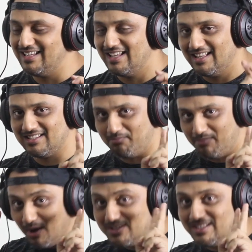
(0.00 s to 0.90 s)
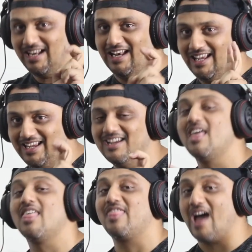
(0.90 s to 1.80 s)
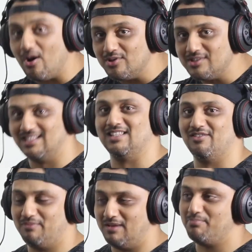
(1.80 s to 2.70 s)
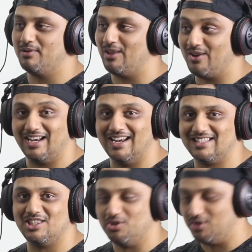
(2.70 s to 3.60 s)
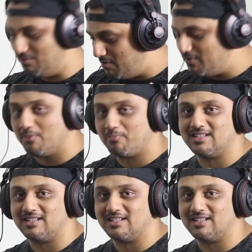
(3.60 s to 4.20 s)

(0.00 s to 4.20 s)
Supposedly. Thousands of people are going to listen to you the moment you press